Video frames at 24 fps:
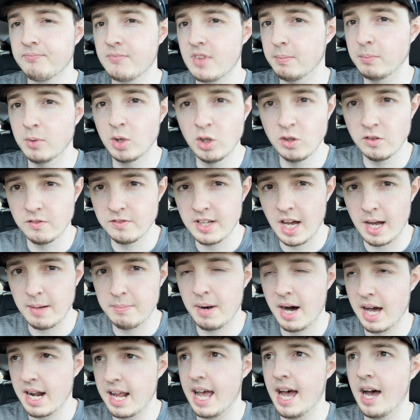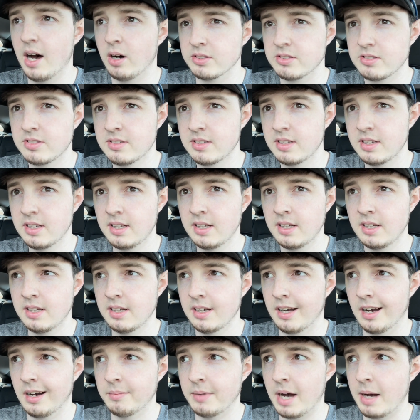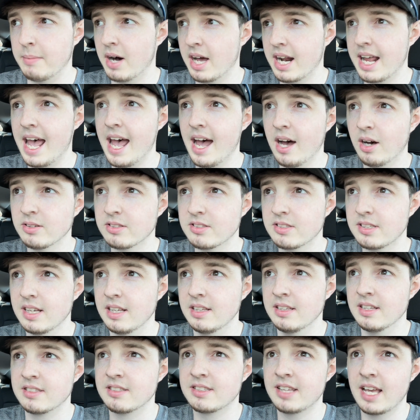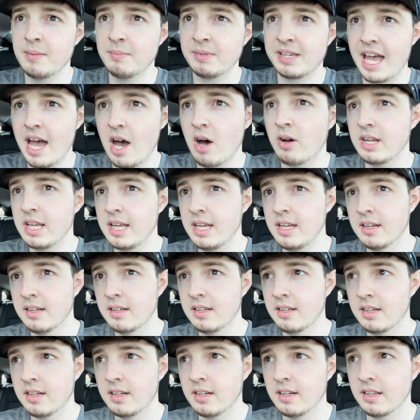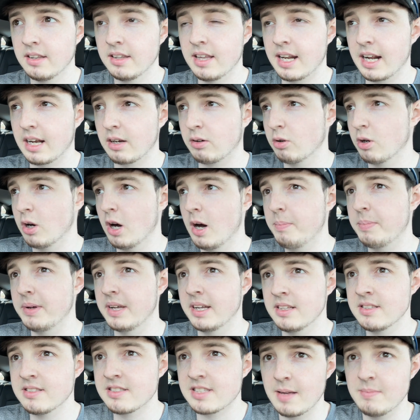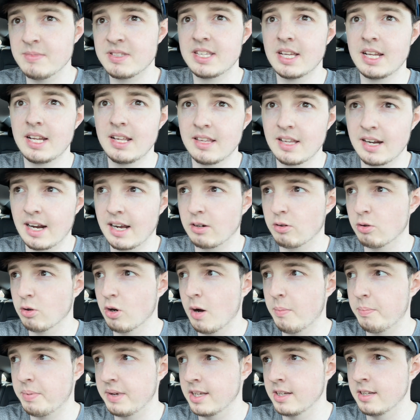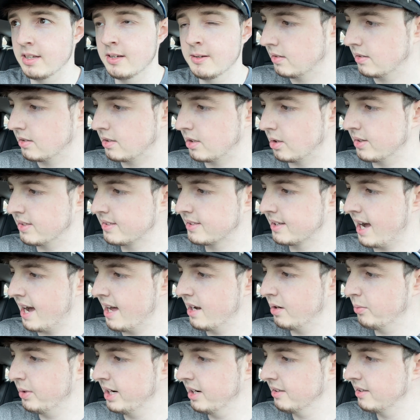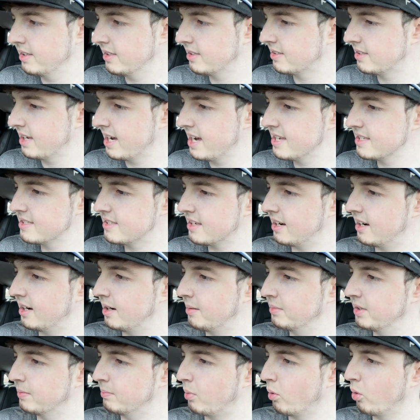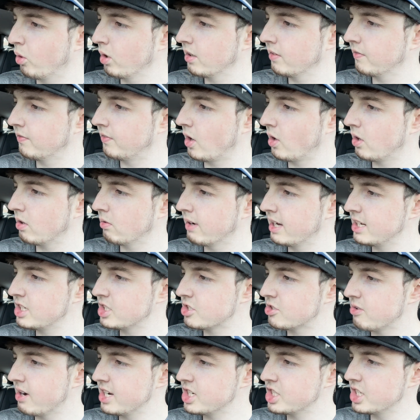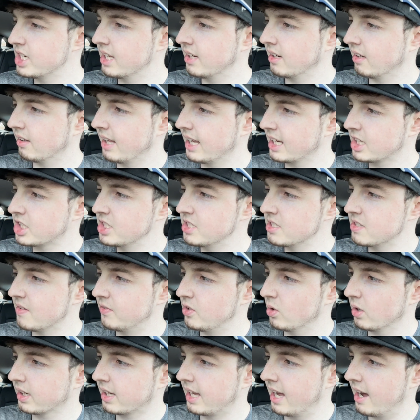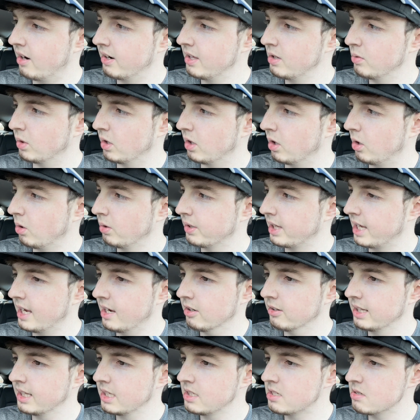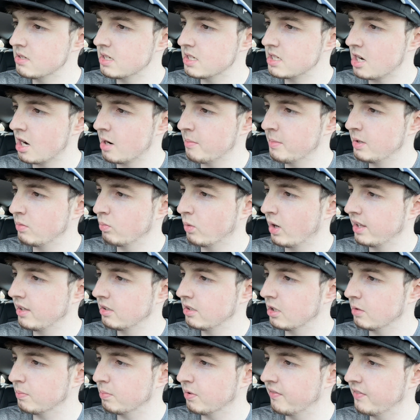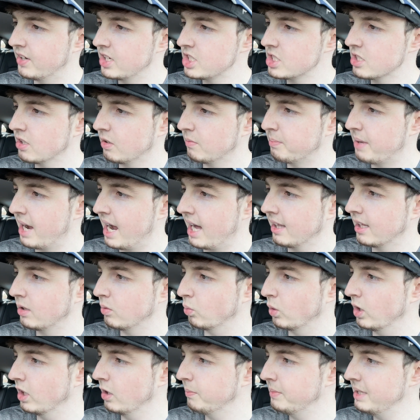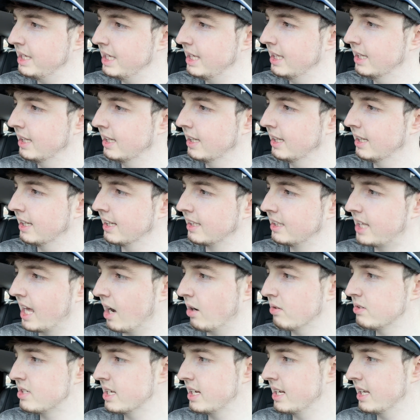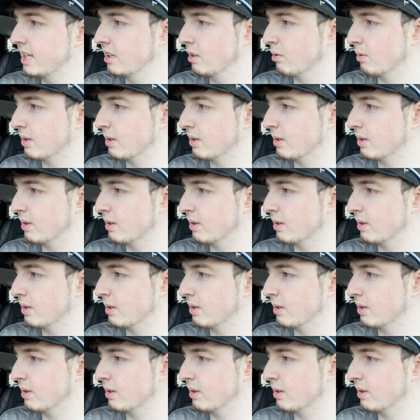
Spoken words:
moved. I bought a house. I bought a house in the same county that I grew up in, same city that I grew up in. So it's kind of weird. This says, the Board of Voter Registration and Elections of York County will hold a hearing to determine whether your provisional ballot will be counted in the